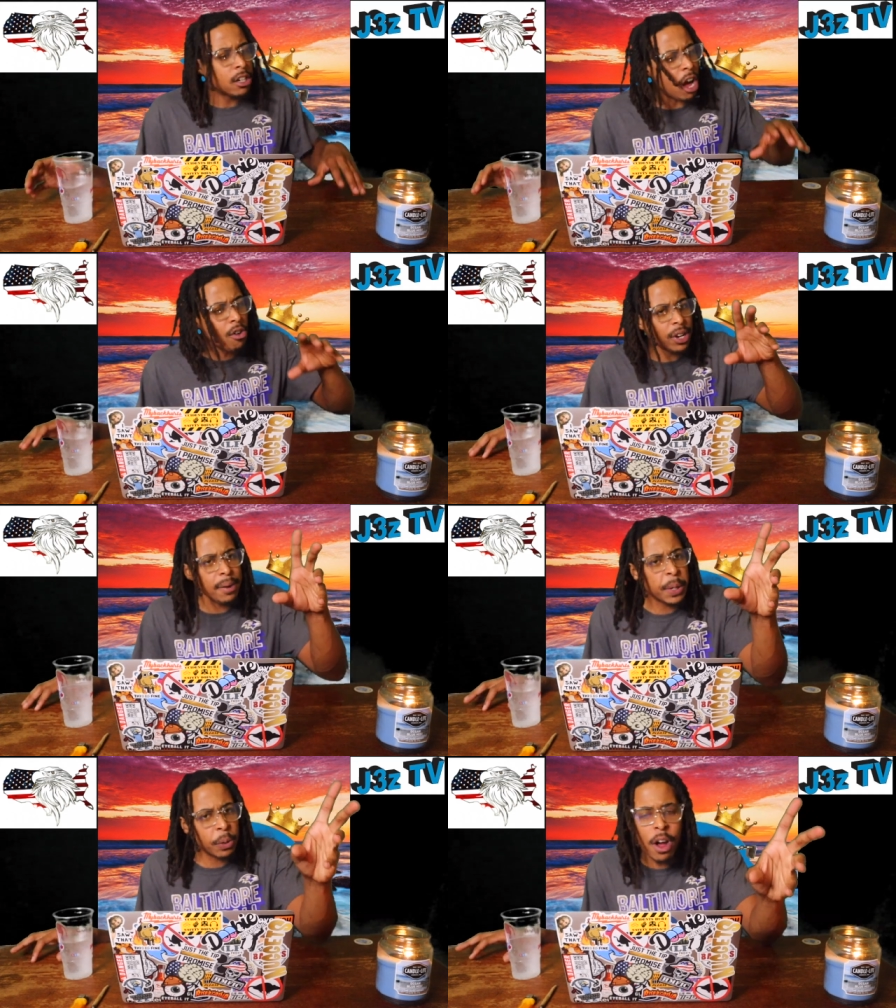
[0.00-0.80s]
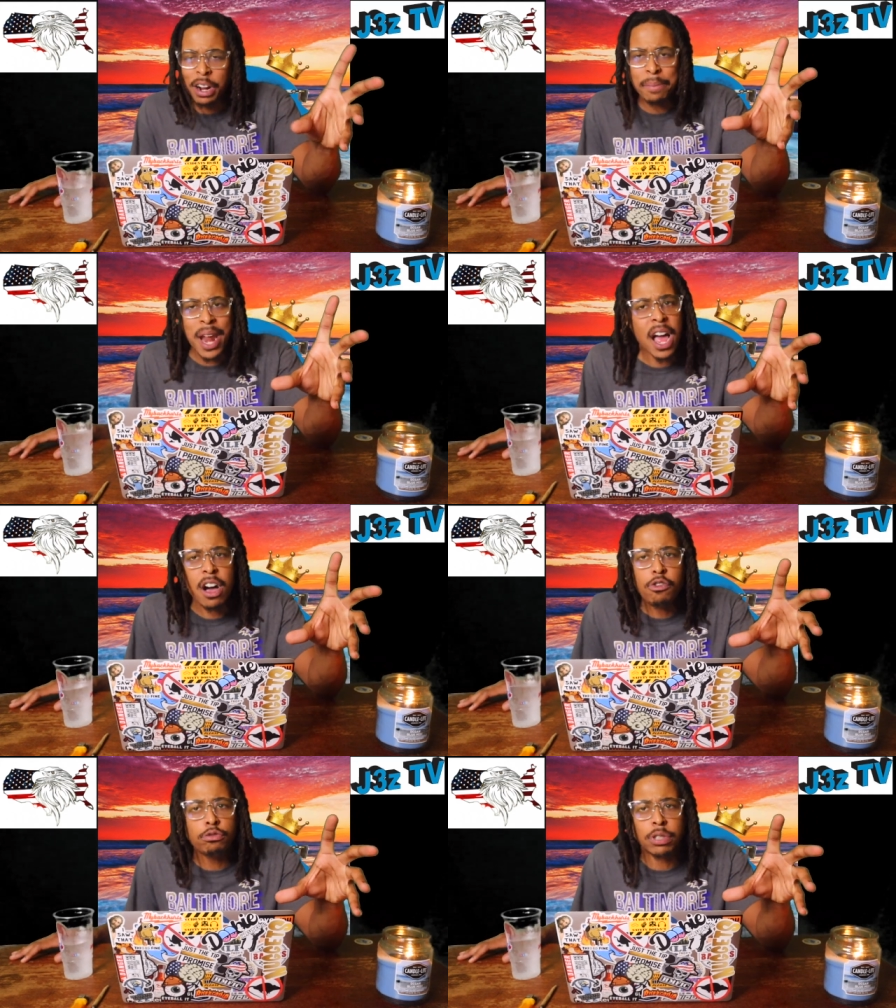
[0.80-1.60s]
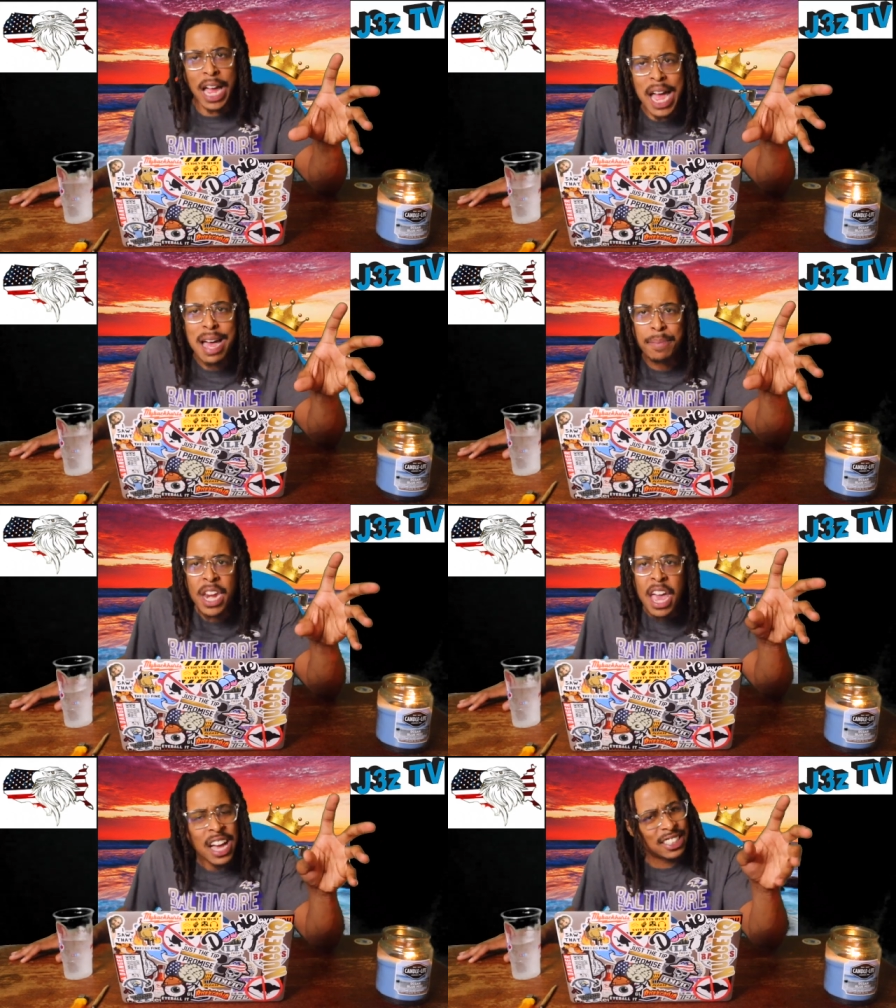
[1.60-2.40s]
Don't get me wrong, I'm not Uncle Tommy.